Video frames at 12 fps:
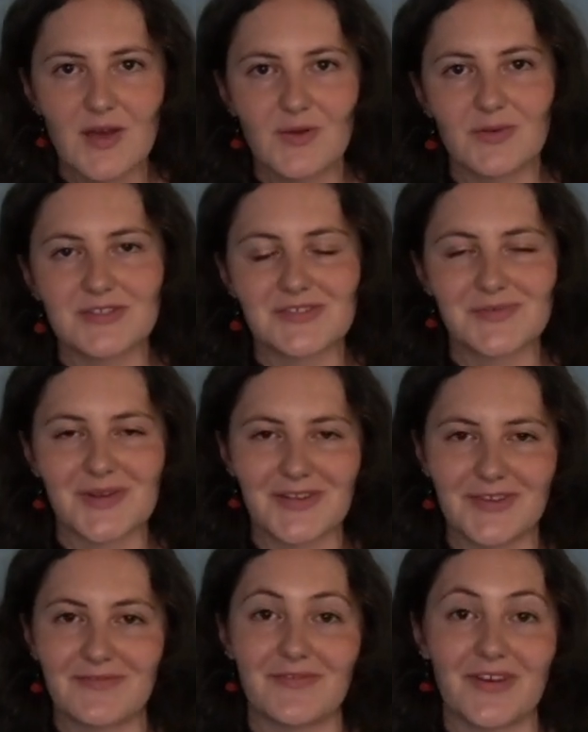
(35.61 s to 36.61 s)
which is where you
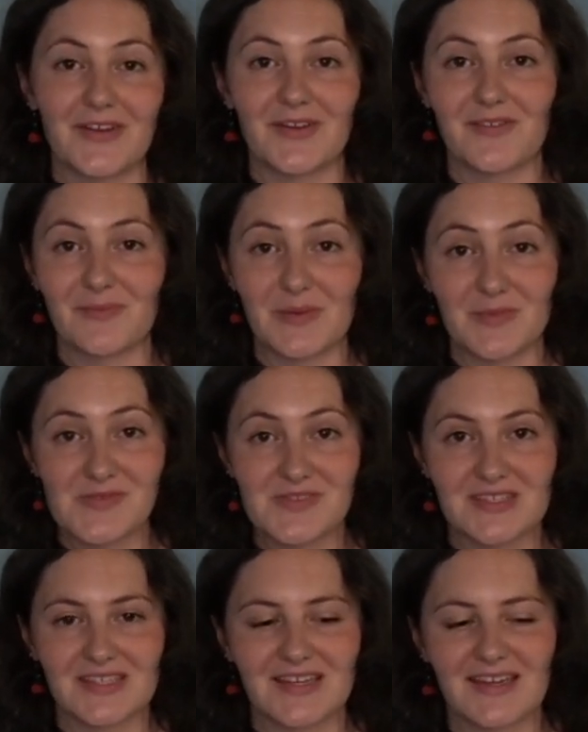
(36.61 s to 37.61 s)
can find all my
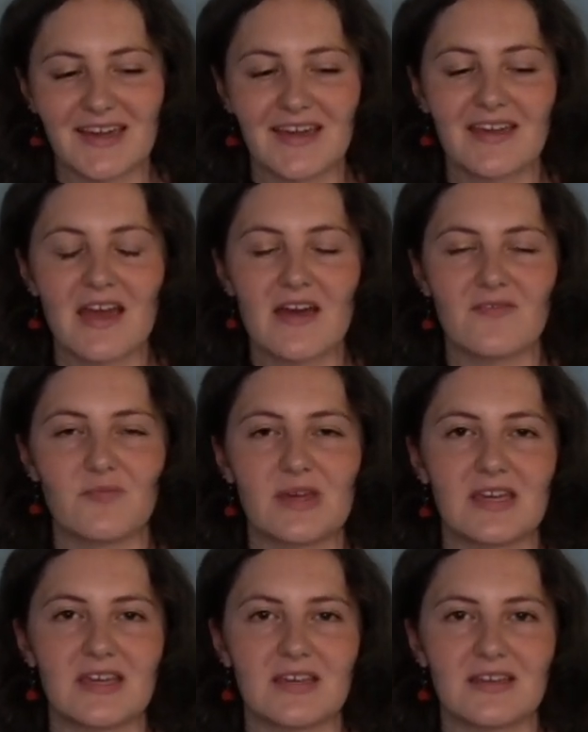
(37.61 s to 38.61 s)
music, I have
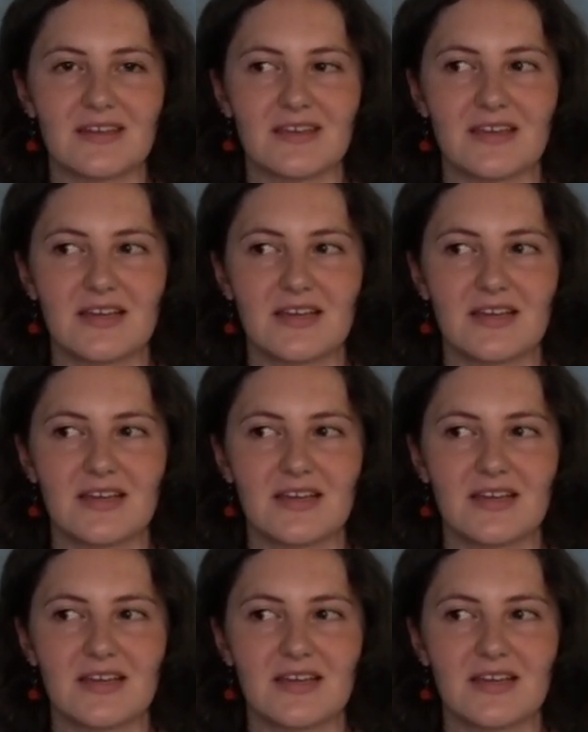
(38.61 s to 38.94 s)
made